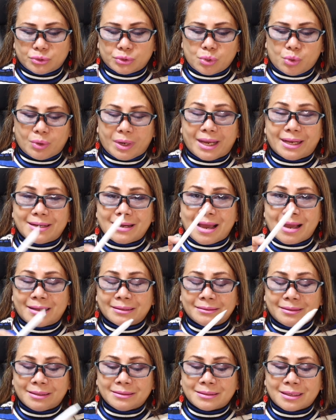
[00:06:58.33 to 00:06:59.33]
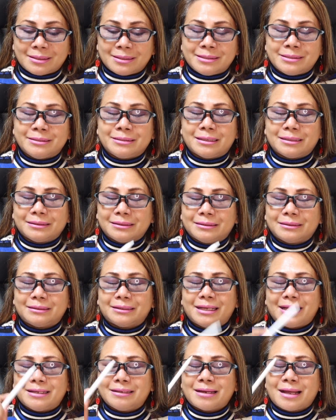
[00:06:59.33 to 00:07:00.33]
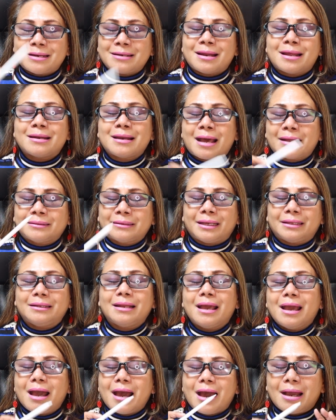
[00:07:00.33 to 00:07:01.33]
So, kailangan tignan na natin